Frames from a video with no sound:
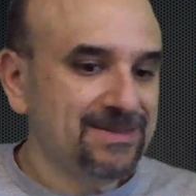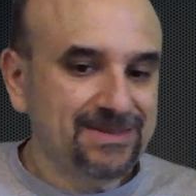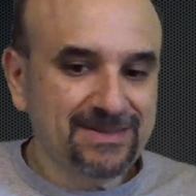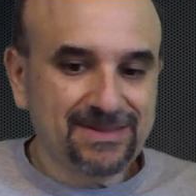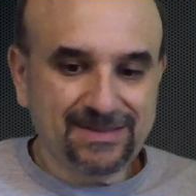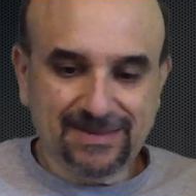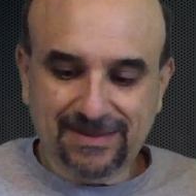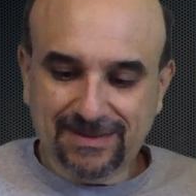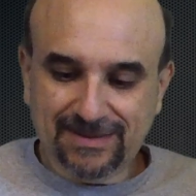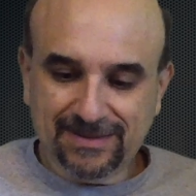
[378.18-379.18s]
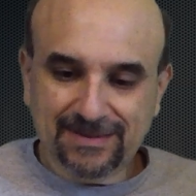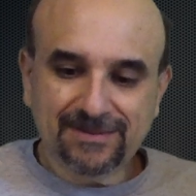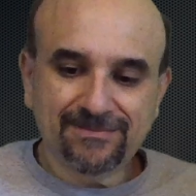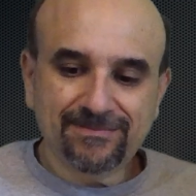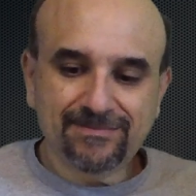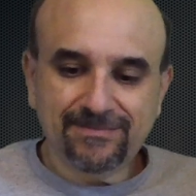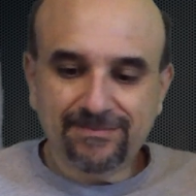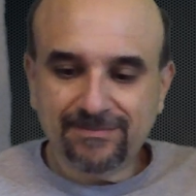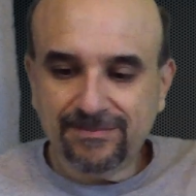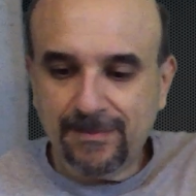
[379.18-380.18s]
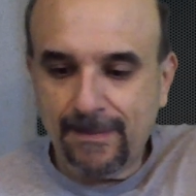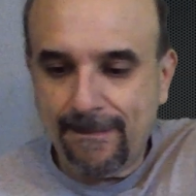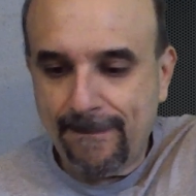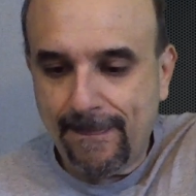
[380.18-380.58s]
And you know what I'll say about uh, rolling up